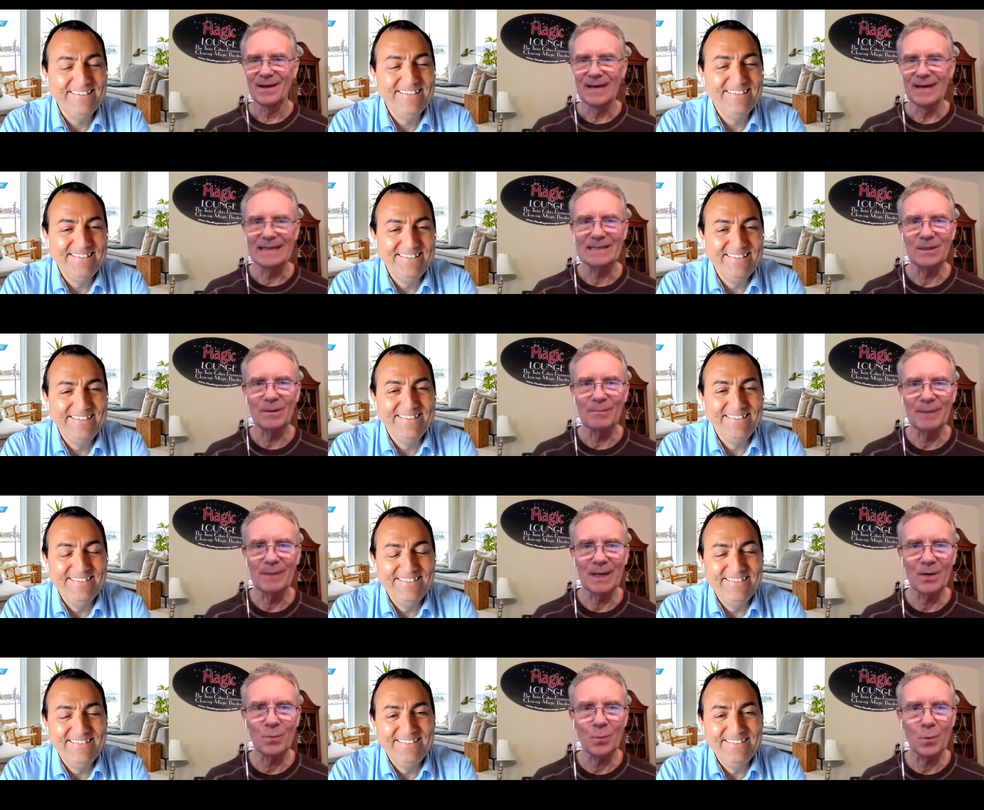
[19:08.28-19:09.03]
Speaker 1: it's a
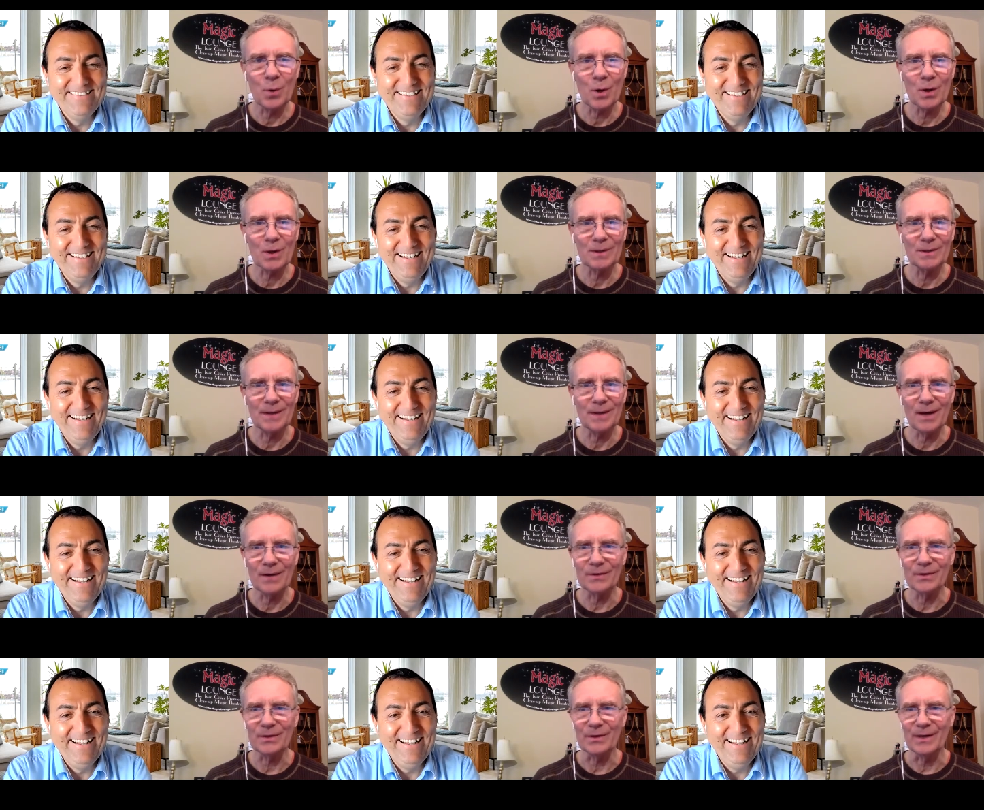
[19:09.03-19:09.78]
big world
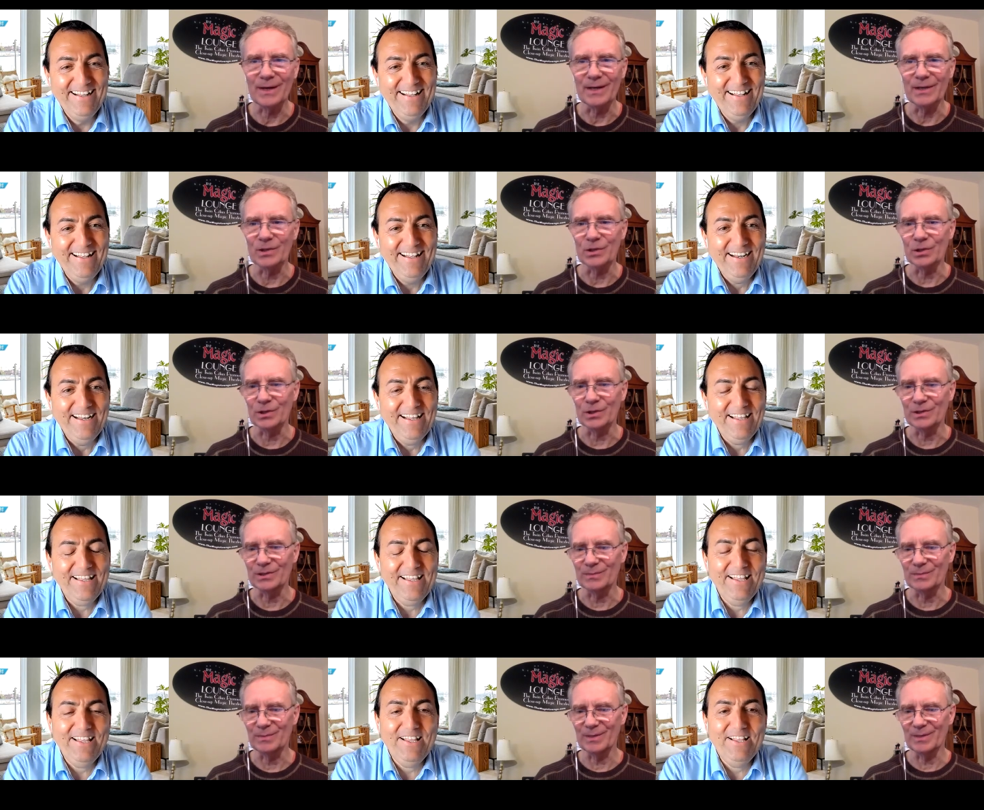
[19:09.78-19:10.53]
out there, Angel.
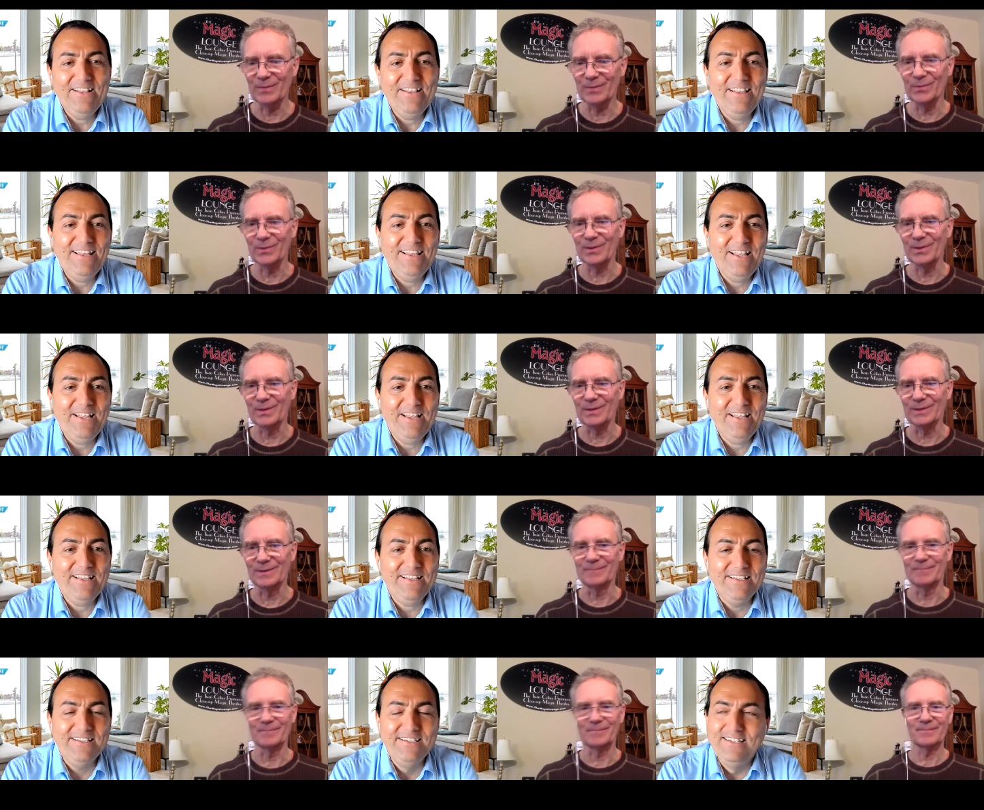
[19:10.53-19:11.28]
It's a big world.
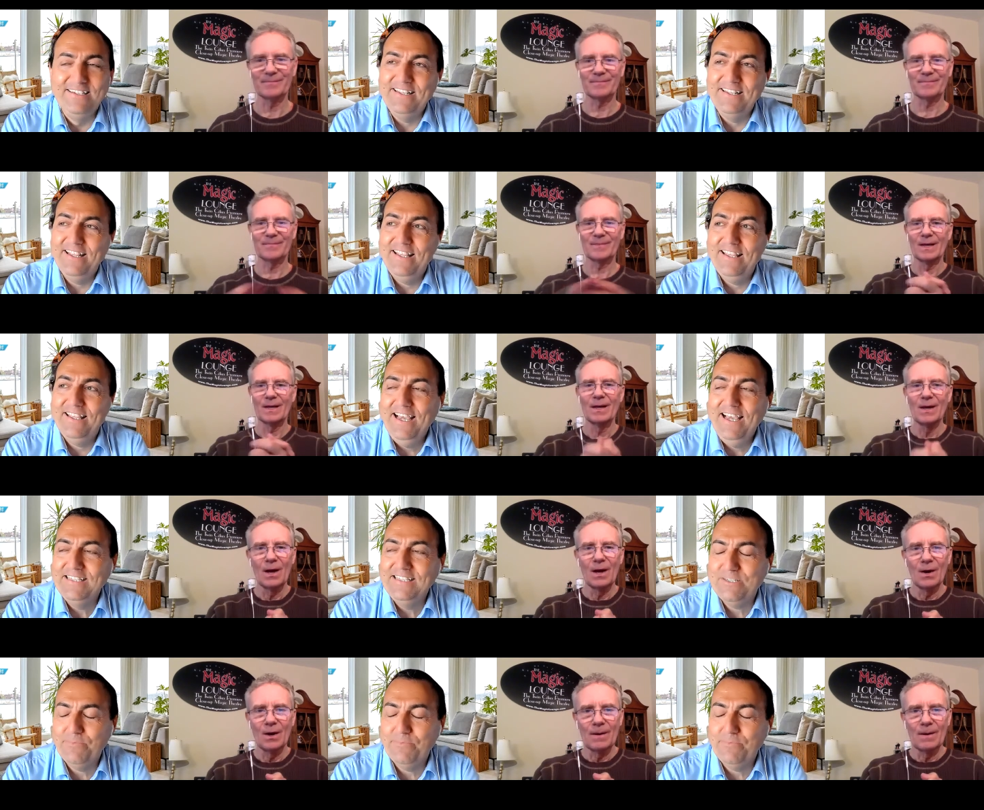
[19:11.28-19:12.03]
Yeah,
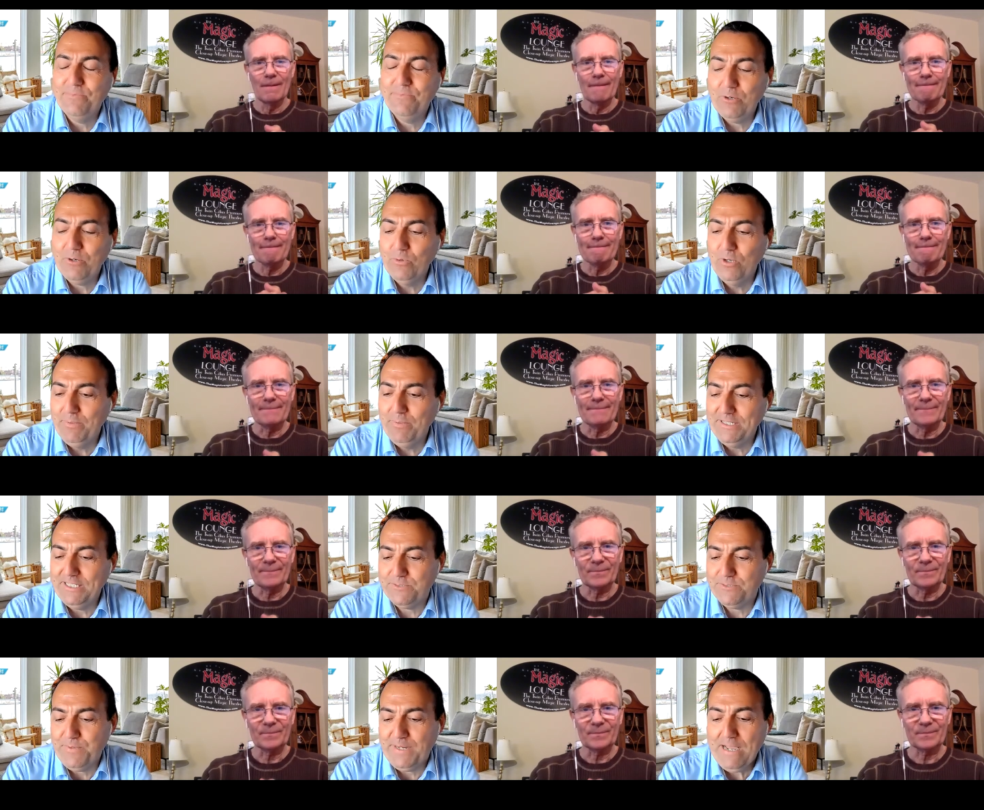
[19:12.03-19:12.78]
it's a big world, but
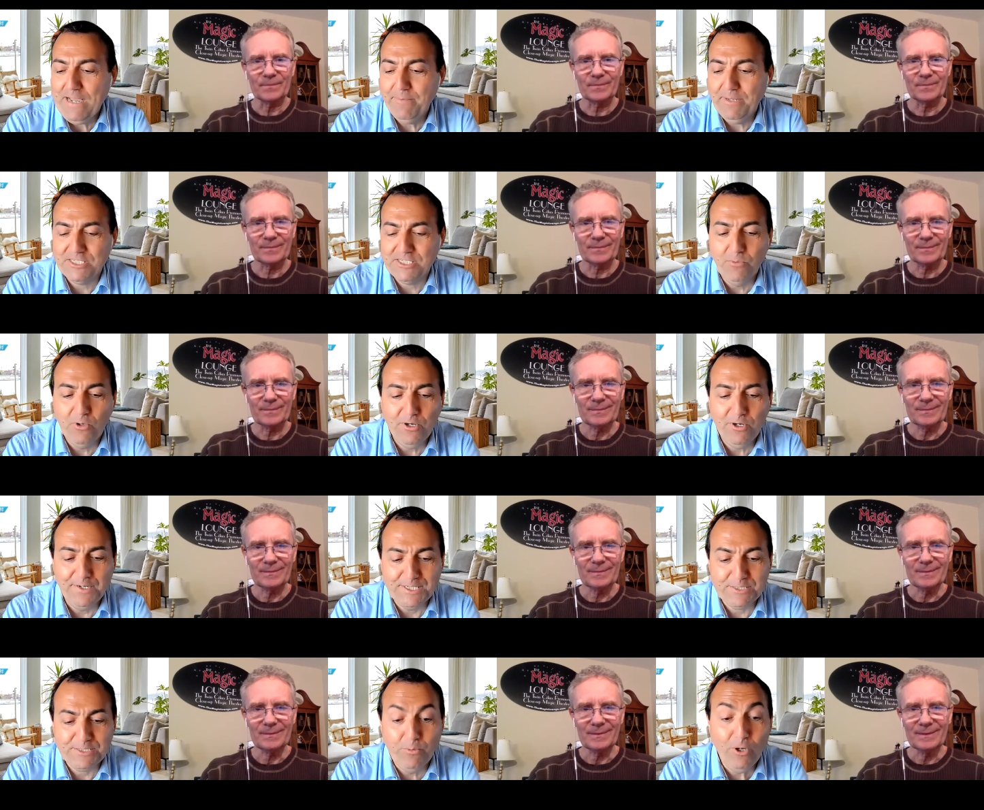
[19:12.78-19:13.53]
it's becoming smaller
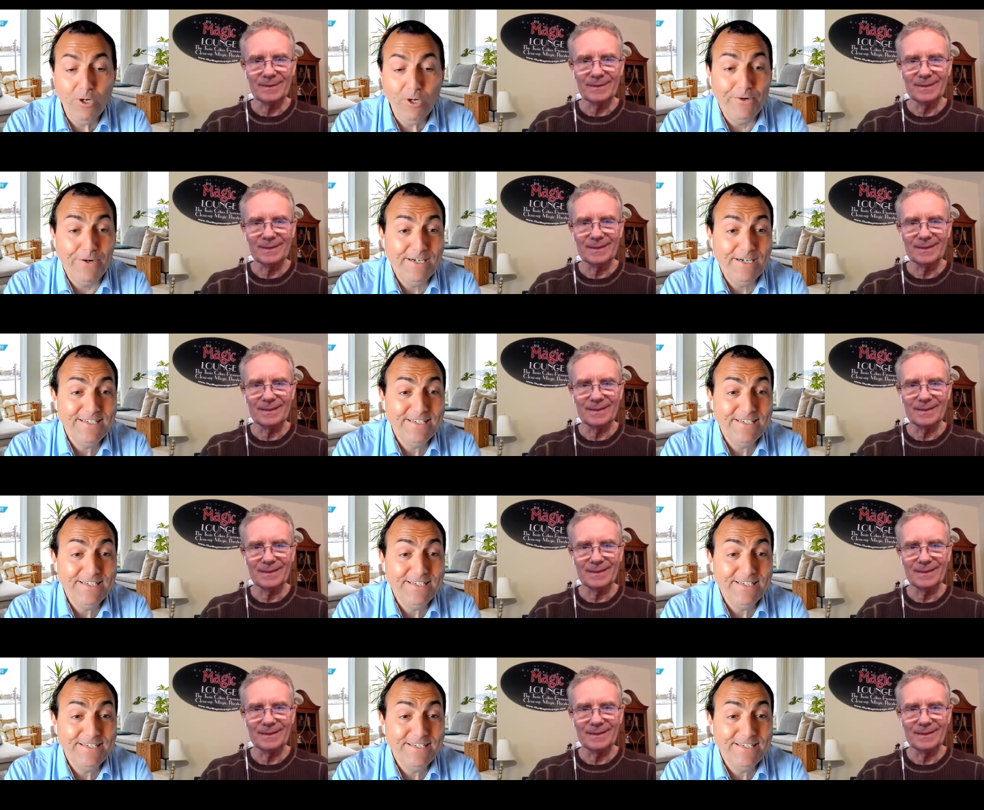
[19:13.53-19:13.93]
and smaller.